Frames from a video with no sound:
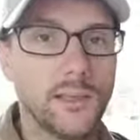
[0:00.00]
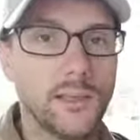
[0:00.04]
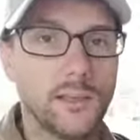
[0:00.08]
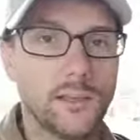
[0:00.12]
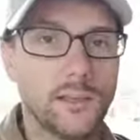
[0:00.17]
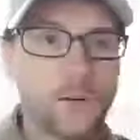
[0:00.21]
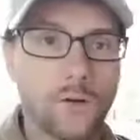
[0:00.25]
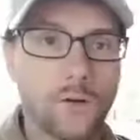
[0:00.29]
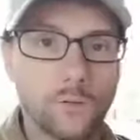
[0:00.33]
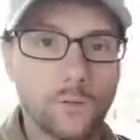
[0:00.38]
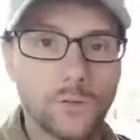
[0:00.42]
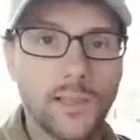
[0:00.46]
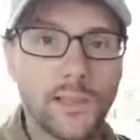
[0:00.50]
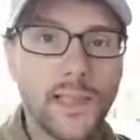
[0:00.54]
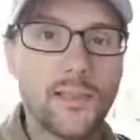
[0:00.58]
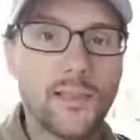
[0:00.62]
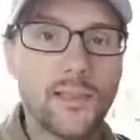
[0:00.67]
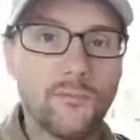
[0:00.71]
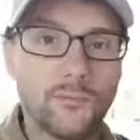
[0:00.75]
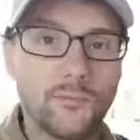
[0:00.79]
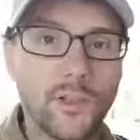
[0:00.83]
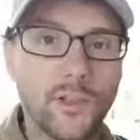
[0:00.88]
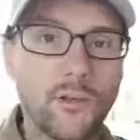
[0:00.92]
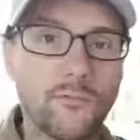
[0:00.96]
you know,
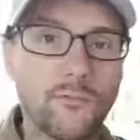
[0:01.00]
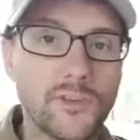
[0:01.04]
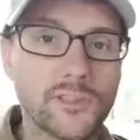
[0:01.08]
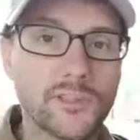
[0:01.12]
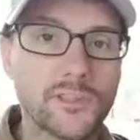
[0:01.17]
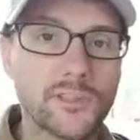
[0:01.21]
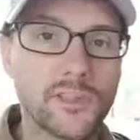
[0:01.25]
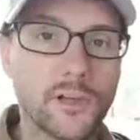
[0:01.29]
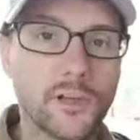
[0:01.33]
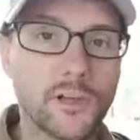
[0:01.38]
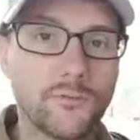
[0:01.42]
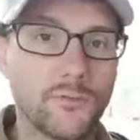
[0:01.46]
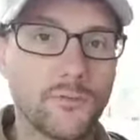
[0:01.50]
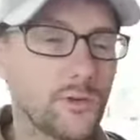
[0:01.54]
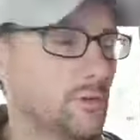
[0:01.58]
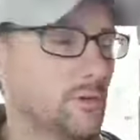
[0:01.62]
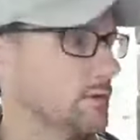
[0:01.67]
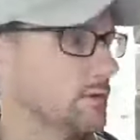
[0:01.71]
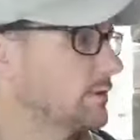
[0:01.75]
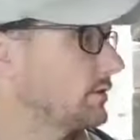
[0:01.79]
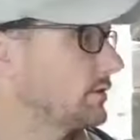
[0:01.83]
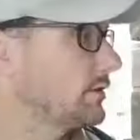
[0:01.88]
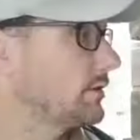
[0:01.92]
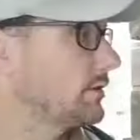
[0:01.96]
light fluffy stuff you
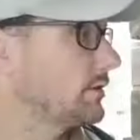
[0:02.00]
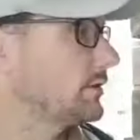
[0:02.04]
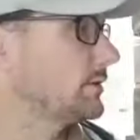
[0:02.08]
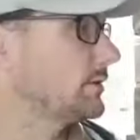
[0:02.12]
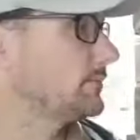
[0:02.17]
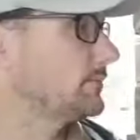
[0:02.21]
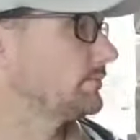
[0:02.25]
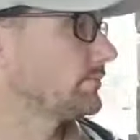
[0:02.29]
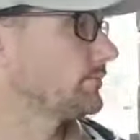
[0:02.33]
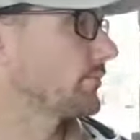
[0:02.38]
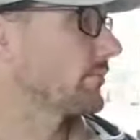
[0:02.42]
could turn.